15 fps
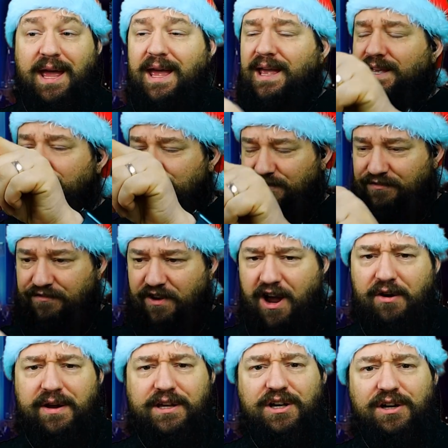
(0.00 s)
is
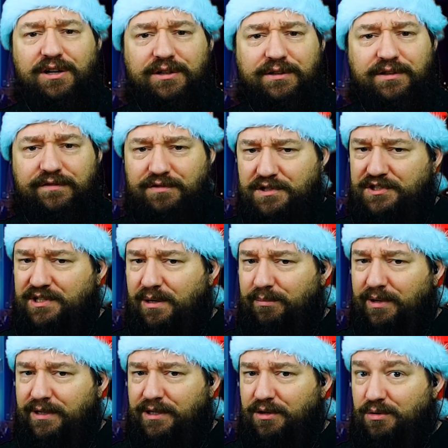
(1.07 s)
very good for
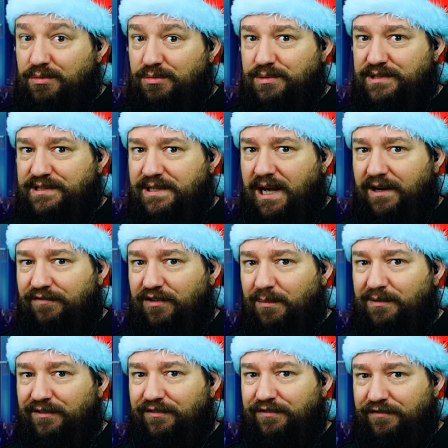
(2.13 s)
somebody who is not
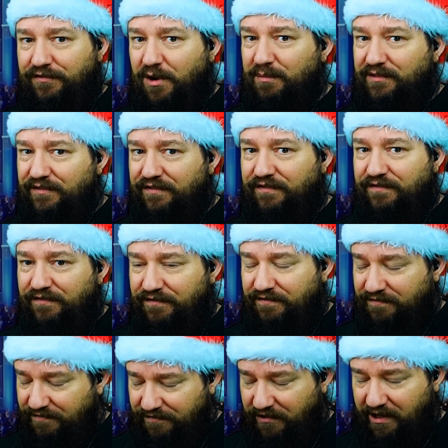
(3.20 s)
from the
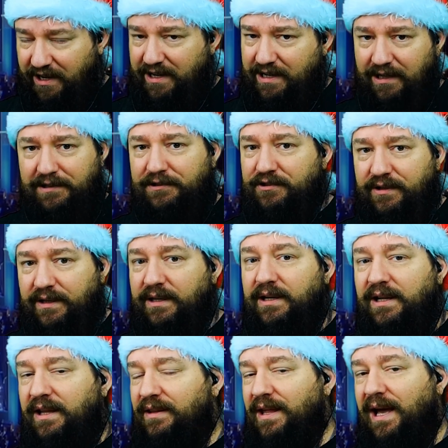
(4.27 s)
freaking country.
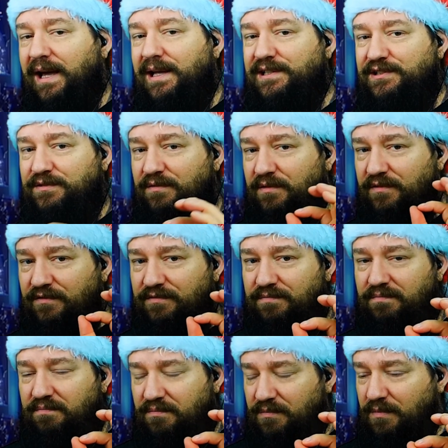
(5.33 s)
That is
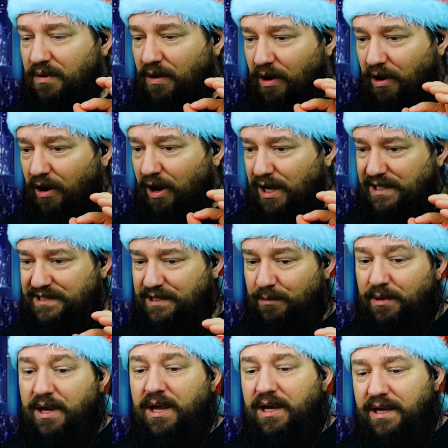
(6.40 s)

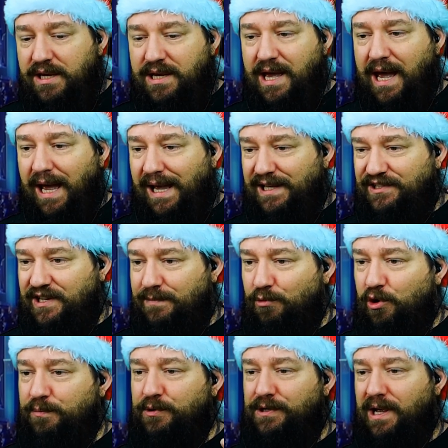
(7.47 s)
awesome. He has a
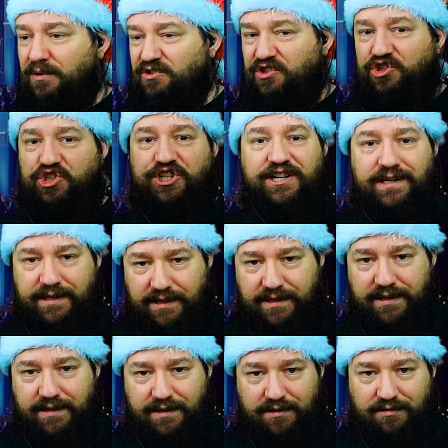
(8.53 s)
more pronounced G,
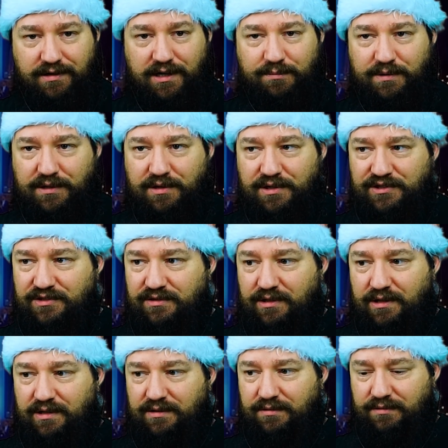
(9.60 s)
right? Because
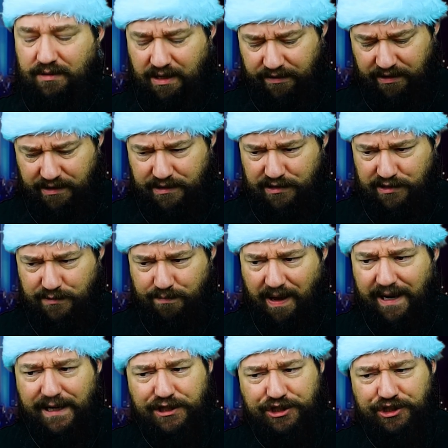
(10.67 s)
I think he's
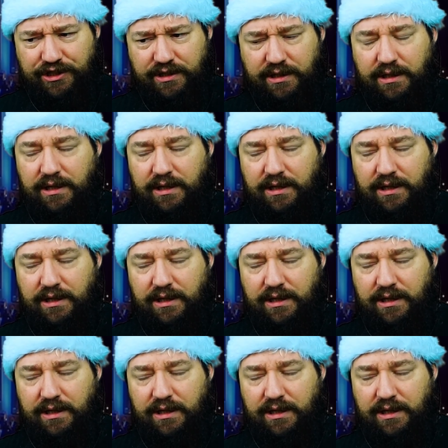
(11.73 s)
Spanish.